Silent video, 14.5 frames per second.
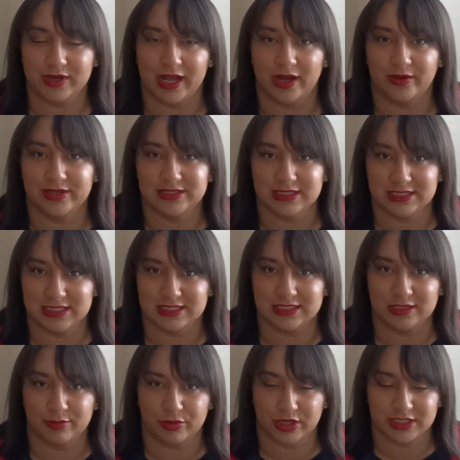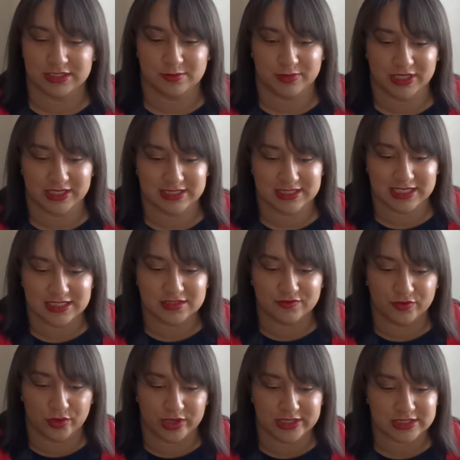now is a Disney prince because his
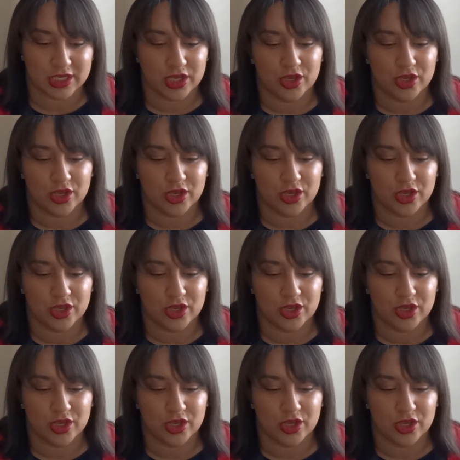voice